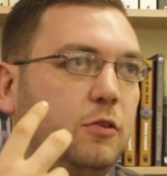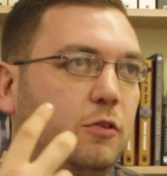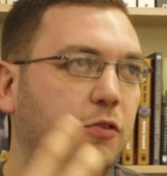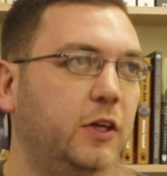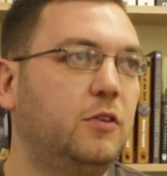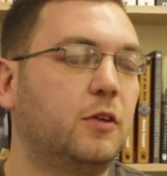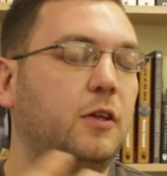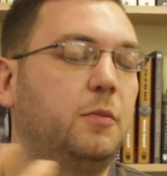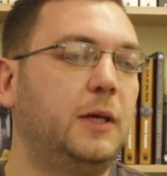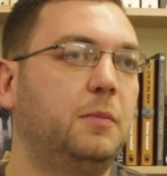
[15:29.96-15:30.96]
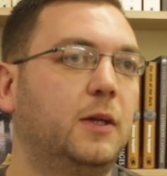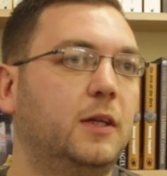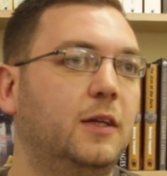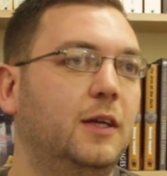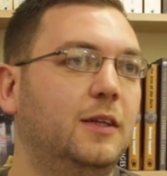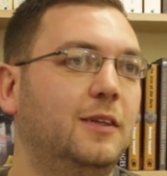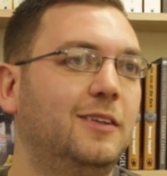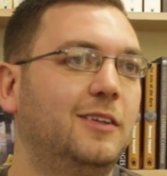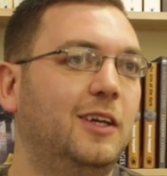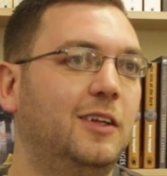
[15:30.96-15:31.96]
treat others people
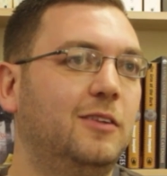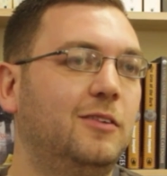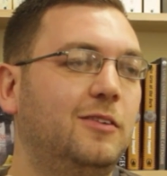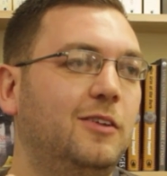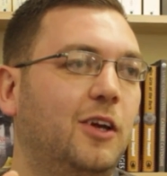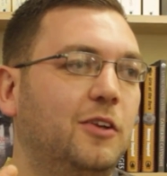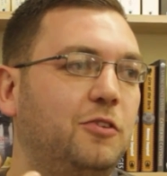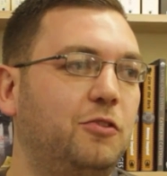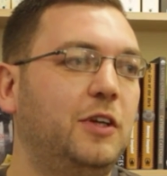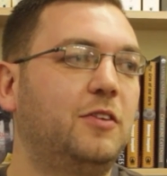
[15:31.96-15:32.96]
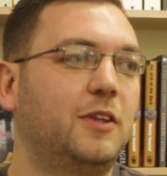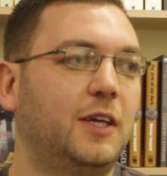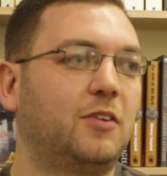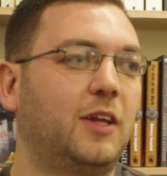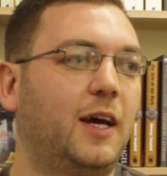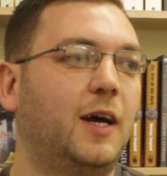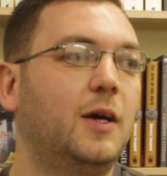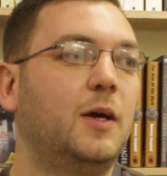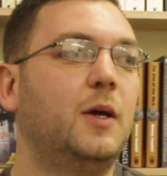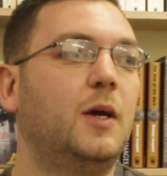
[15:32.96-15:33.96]
in on the streets and things like that.
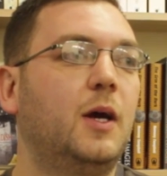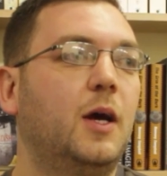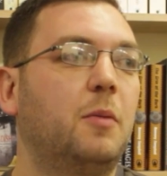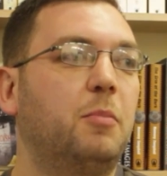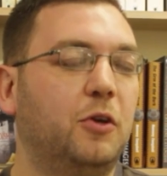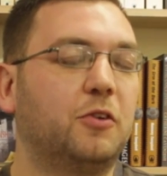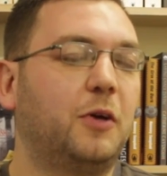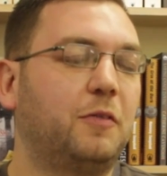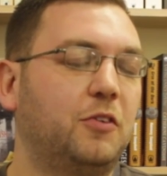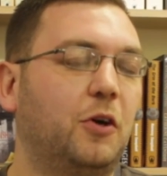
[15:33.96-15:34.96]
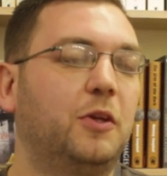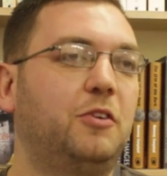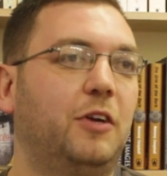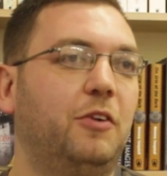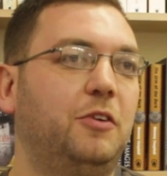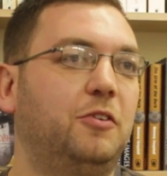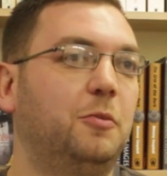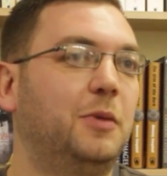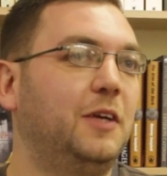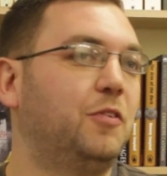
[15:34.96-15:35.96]
But you also have this older generation
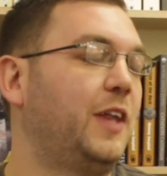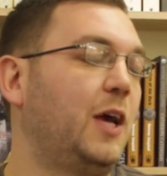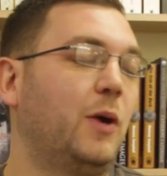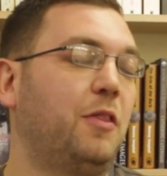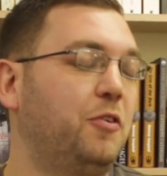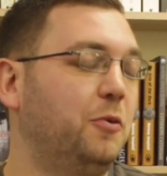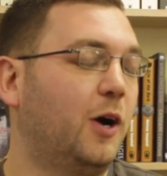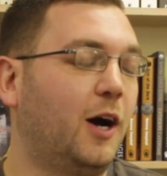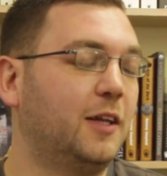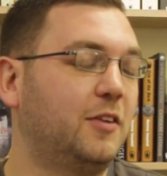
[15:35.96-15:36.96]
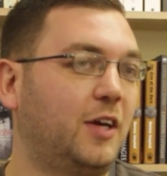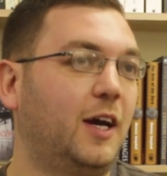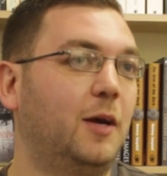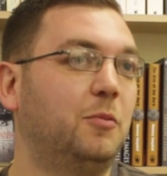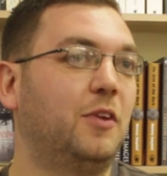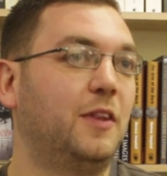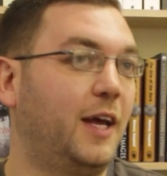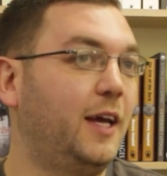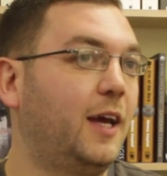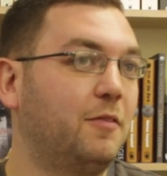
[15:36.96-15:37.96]
who believes that they went through harder times than
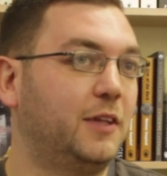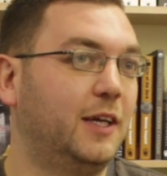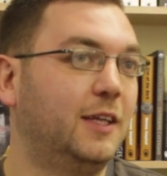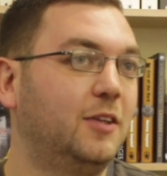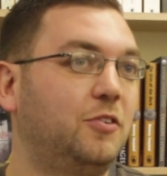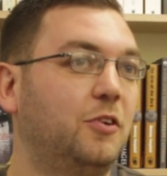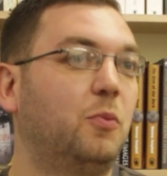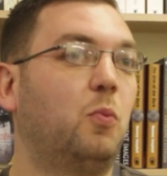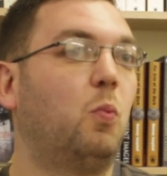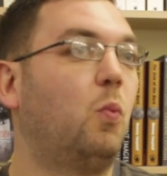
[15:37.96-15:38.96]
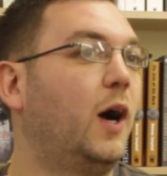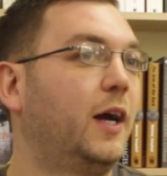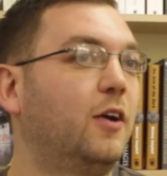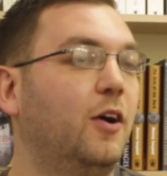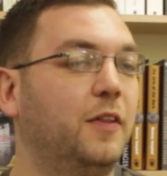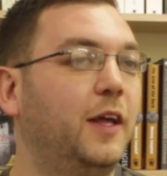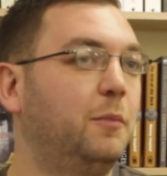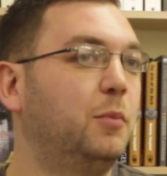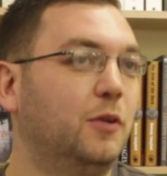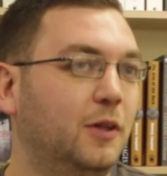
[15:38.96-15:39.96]
they ever did, so why can't they
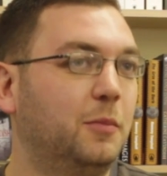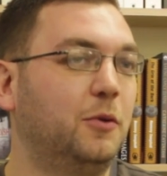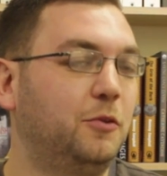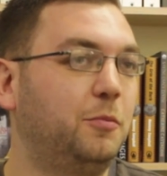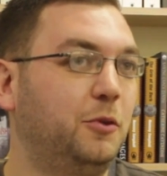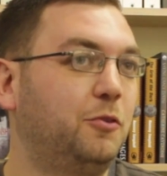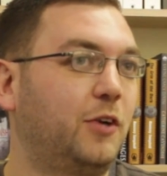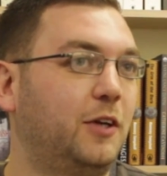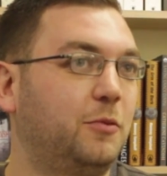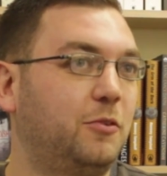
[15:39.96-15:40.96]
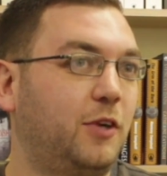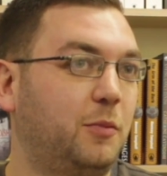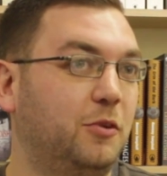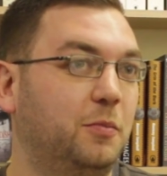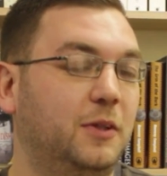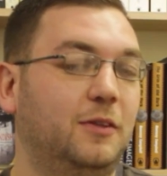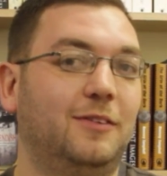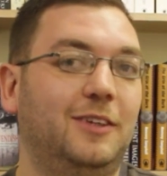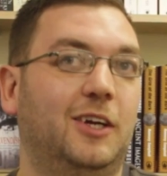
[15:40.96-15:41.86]
pull the bootstraps up and,